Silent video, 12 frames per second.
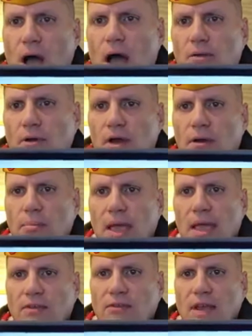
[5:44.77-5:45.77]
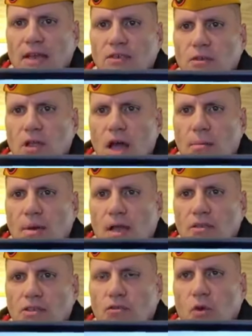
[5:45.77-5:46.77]
honorary past National
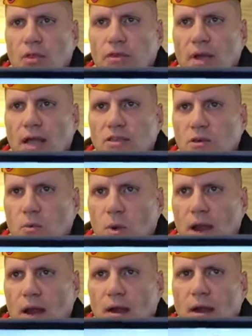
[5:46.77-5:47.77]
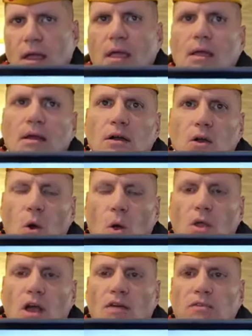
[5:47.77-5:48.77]
Commandants are authorized to wear
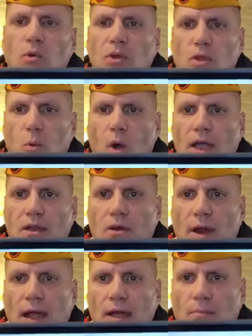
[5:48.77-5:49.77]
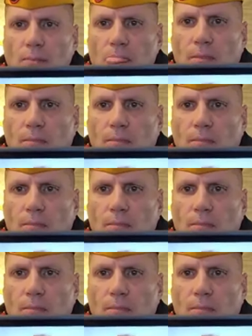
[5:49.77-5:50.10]
gold cover with the white crown.